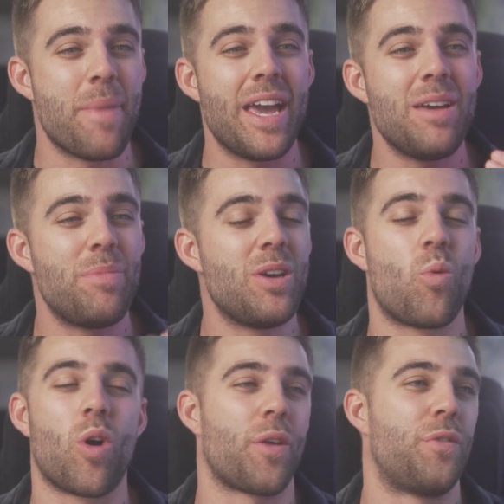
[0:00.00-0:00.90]
may be
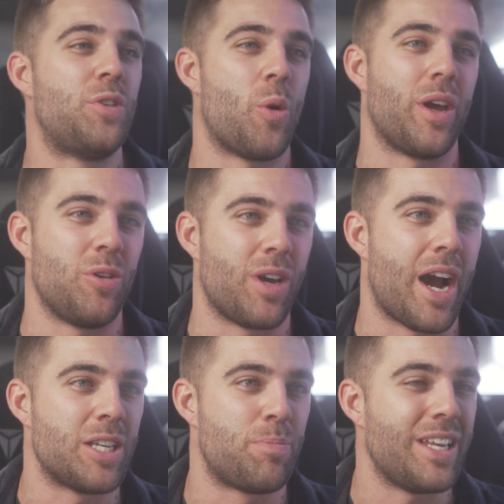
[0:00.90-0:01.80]
worth doing, you
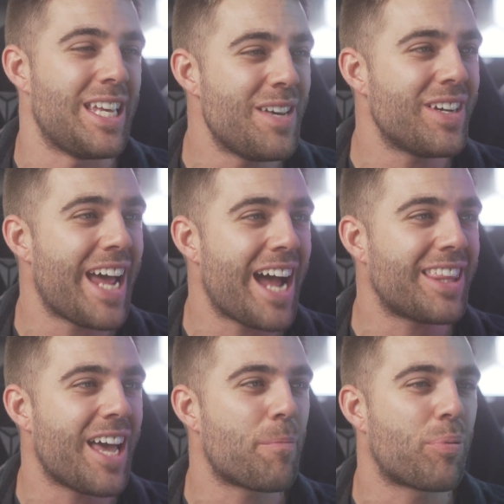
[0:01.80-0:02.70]
guys, but even
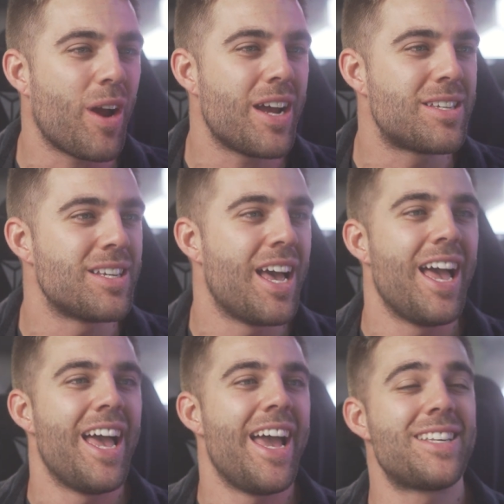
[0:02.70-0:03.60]
at that price,
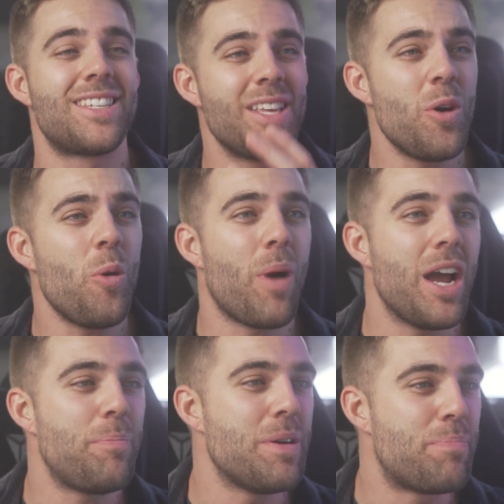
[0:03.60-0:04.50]
it still
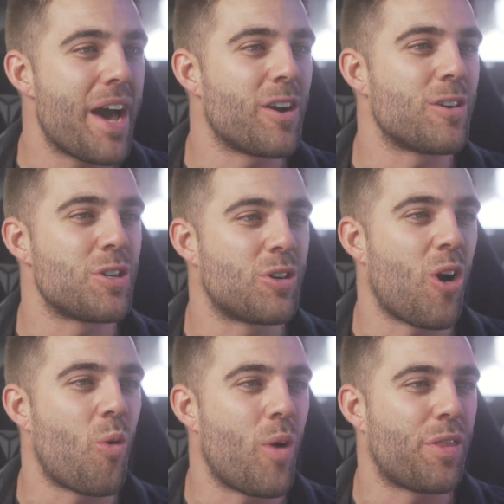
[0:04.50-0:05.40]
might be better to
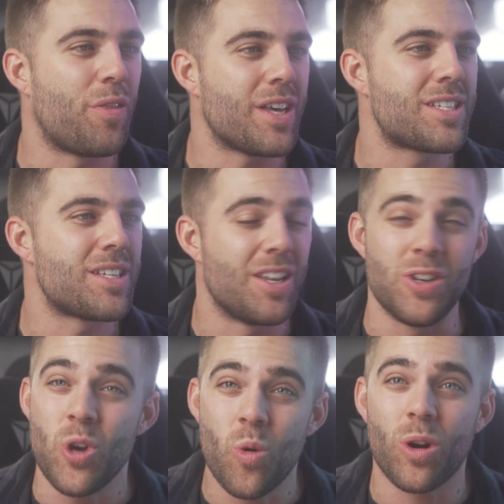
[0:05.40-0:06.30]
go with this
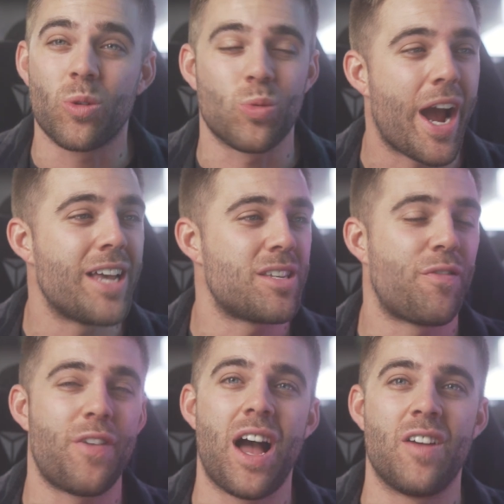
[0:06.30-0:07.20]
newer Ryzen
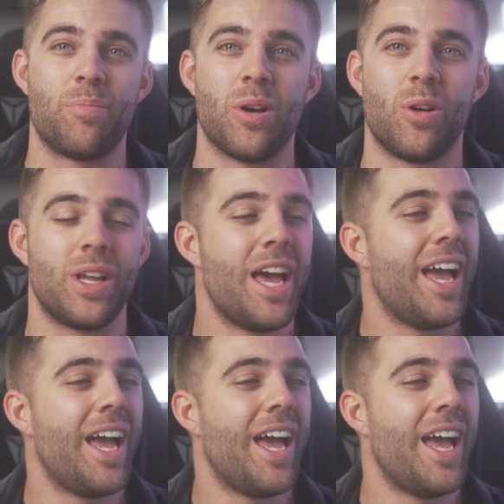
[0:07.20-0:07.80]
5 build,